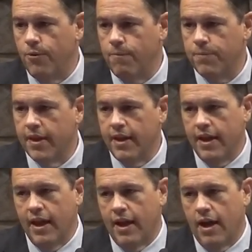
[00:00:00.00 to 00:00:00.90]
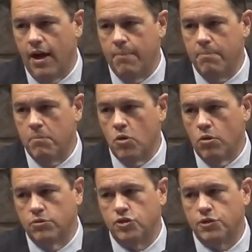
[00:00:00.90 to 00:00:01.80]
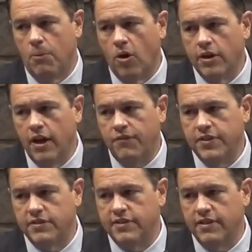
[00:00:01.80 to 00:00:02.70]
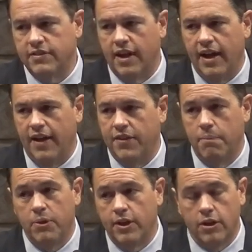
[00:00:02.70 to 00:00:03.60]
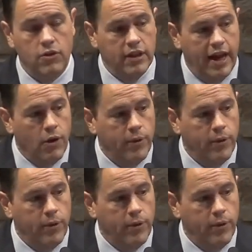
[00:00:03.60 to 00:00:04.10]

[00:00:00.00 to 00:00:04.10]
um, smart enough in the sense that I had the ability to learn language to go.